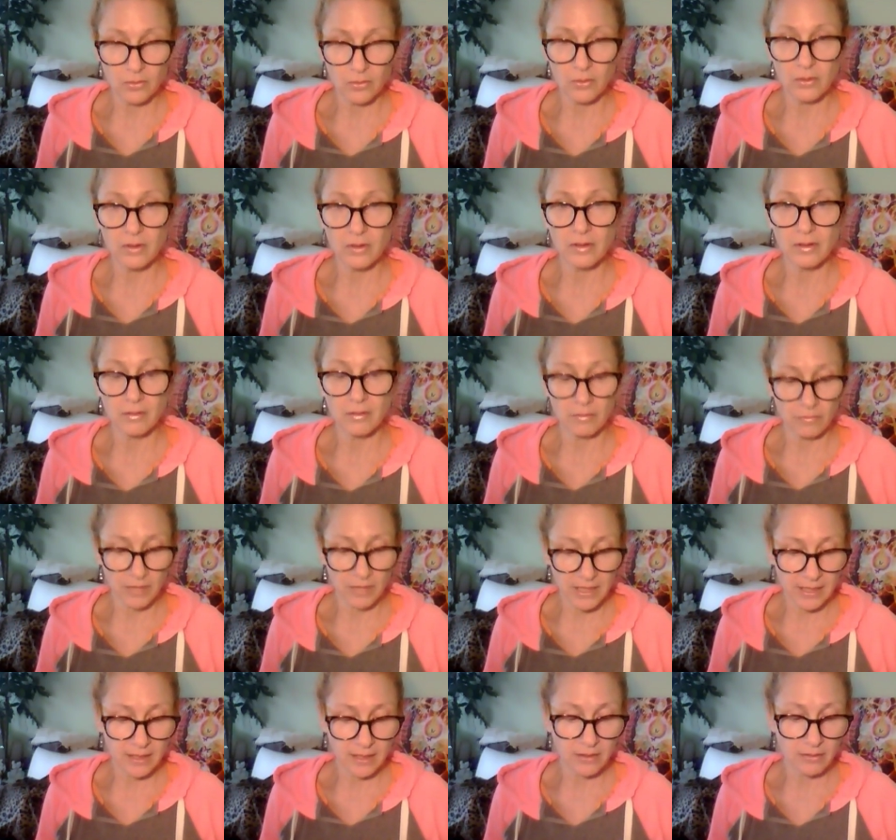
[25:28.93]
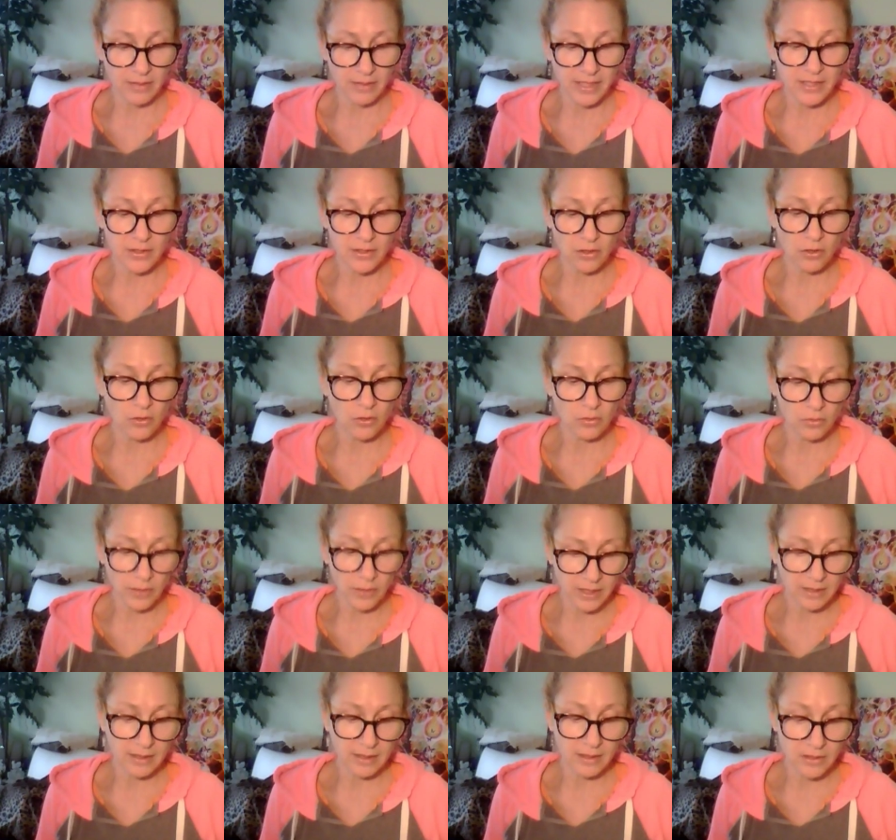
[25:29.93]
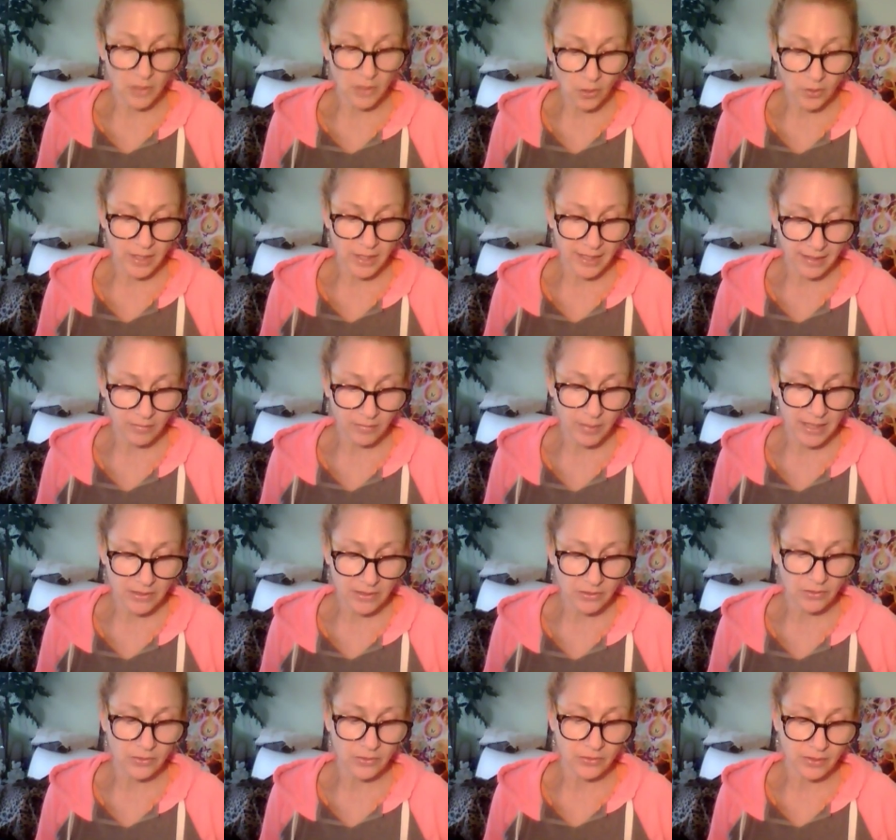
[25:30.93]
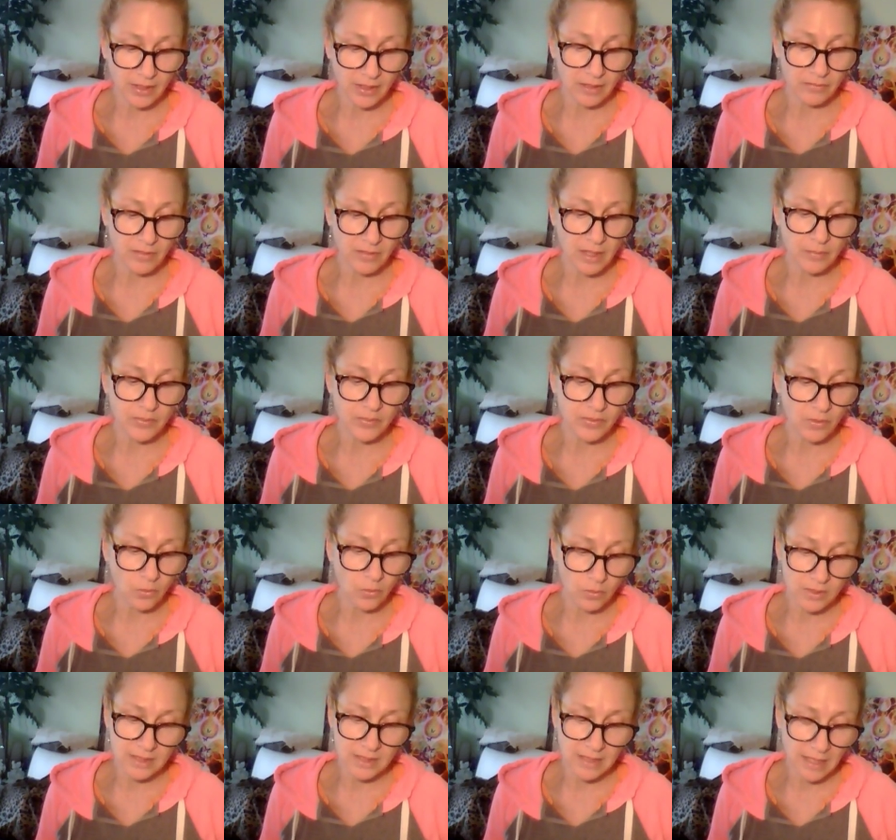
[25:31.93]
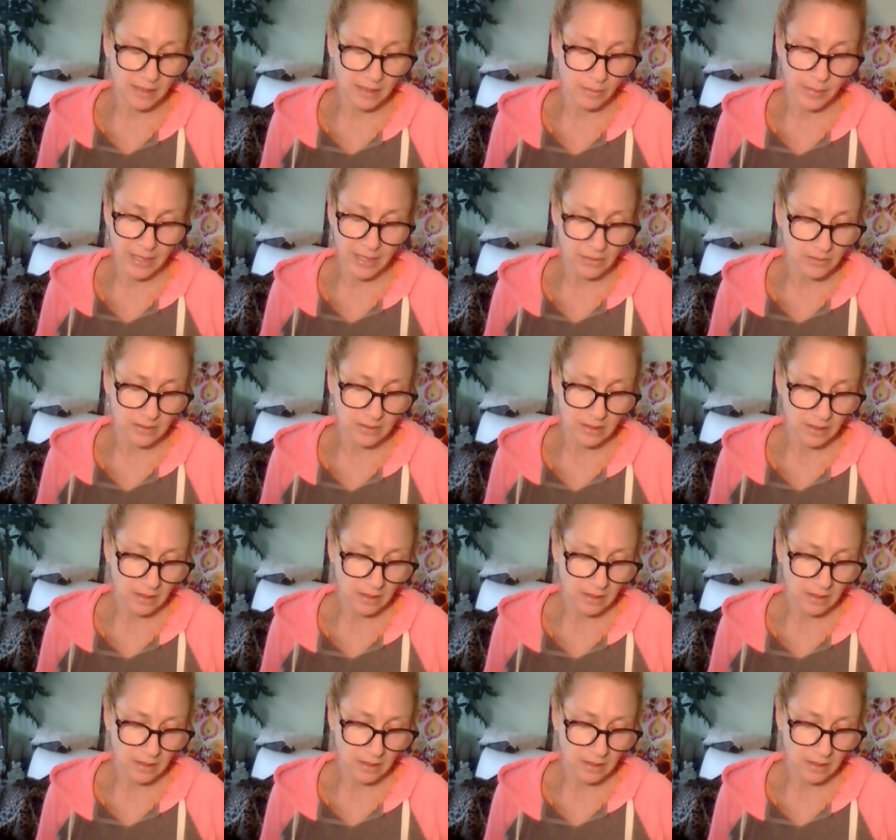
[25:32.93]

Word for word: or the read. All right, no Queen, no King of Pentacles or King of Cups. So it was not about,